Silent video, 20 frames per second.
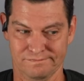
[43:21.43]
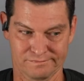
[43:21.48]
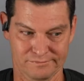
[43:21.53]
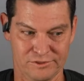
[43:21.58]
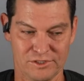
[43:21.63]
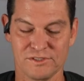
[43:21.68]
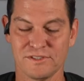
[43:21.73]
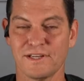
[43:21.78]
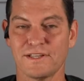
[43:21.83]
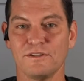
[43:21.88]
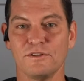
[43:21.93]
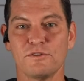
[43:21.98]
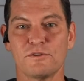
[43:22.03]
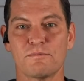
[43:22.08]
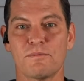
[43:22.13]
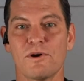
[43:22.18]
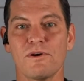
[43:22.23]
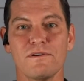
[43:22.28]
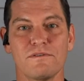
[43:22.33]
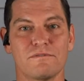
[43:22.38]
Just like Luther
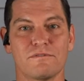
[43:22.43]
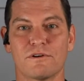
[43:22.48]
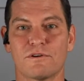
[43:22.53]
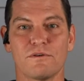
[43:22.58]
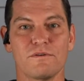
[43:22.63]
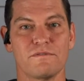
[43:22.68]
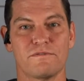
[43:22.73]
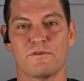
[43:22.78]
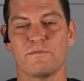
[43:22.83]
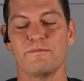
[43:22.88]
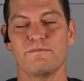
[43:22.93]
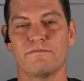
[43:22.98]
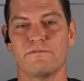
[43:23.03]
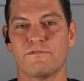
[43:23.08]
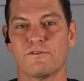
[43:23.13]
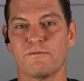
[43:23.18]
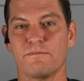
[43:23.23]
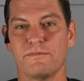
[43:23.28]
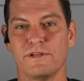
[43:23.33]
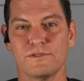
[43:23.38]
Burden recruiting
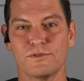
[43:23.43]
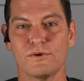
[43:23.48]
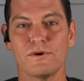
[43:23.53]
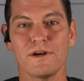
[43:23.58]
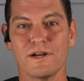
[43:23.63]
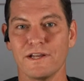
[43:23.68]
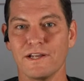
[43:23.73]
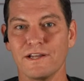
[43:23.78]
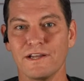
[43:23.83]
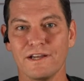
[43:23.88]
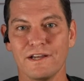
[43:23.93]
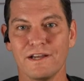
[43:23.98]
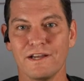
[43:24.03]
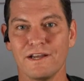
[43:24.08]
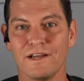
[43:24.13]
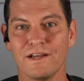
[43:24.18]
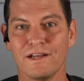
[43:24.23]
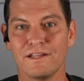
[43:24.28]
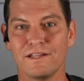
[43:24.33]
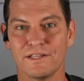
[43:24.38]
for Missouri.
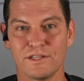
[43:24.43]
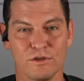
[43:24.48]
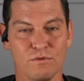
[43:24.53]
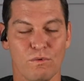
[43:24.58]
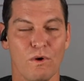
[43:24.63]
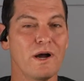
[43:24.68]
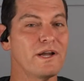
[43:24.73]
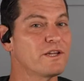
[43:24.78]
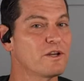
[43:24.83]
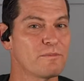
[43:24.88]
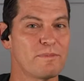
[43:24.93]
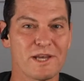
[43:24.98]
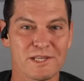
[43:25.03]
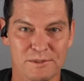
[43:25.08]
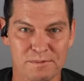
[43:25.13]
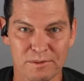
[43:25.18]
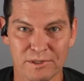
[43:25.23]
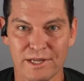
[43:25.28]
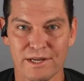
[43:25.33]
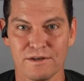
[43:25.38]
Like you want your
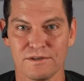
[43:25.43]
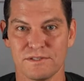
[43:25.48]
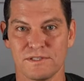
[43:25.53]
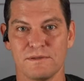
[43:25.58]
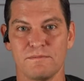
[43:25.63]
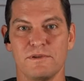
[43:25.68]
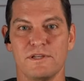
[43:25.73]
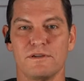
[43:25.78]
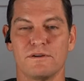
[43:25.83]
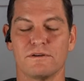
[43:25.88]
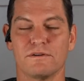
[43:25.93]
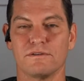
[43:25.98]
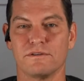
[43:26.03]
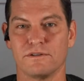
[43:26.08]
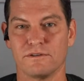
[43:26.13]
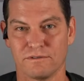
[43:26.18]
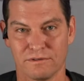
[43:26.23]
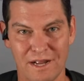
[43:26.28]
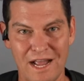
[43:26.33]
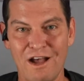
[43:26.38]
best players to be
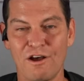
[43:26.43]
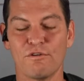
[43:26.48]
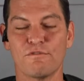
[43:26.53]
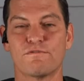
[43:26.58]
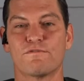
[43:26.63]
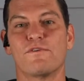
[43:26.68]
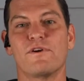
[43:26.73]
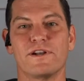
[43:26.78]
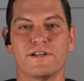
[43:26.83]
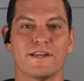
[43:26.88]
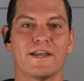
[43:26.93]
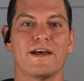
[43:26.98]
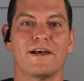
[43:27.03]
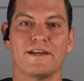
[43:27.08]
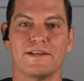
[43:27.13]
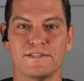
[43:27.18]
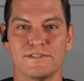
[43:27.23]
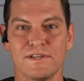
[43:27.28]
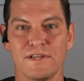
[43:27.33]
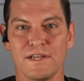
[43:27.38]
your out front
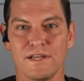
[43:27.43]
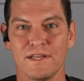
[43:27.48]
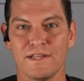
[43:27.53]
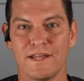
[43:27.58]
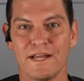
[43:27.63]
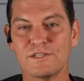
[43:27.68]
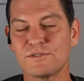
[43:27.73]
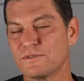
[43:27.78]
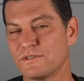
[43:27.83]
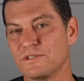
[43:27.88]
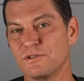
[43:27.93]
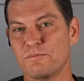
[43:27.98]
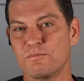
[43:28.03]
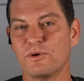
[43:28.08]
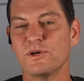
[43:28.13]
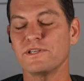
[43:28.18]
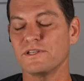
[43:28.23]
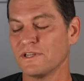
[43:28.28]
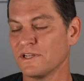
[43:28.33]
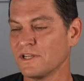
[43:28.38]
guys. That's what you
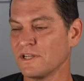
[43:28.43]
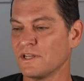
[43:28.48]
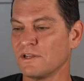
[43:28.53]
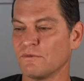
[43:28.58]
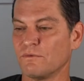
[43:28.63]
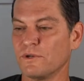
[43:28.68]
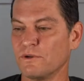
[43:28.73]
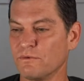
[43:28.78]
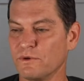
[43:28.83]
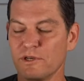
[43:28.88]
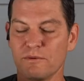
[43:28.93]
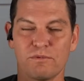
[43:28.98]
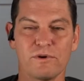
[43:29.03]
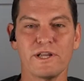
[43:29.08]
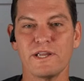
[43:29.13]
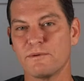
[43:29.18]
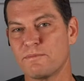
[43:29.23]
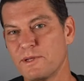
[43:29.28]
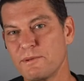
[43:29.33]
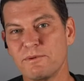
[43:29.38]
put when you
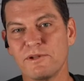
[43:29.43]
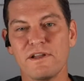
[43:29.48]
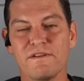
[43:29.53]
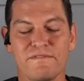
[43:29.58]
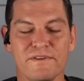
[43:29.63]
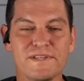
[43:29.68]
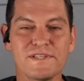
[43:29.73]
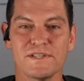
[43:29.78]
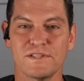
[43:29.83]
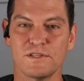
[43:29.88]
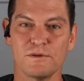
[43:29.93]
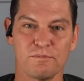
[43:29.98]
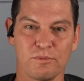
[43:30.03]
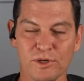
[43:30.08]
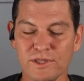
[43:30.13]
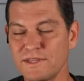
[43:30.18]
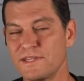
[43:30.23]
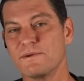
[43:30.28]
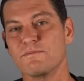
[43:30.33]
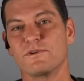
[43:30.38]
bring in people on visits, you
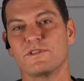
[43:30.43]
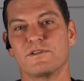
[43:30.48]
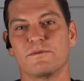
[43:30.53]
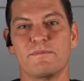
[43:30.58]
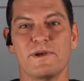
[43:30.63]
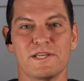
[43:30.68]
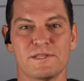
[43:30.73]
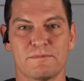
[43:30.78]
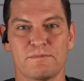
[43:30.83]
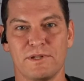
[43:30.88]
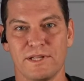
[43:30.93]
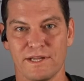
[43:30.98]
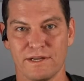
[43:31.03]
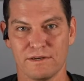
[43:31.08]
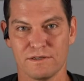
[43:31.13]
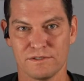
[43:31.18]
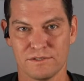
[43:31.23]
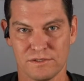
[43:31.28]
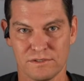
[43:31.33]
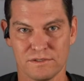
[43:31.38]
put them with your best
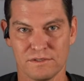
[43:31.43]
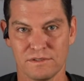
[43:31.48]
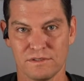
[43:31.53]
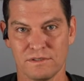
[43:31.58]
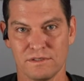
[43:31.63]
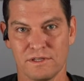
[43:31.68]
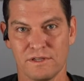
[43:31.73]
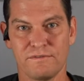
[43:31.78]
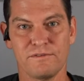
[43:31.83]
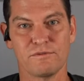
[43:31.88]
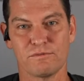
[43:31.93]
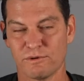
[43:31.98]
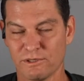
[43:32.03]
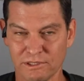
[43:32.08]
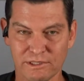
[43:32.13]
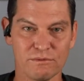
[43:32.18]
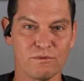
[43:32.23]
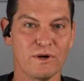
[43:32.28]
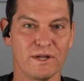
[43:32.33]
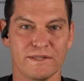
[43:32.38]
players if you
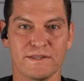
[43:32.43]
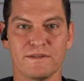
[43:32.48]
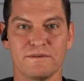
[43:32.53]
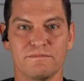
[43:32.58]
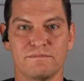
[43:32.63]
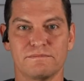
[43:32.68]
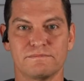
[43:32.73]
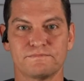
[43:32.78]
really want them.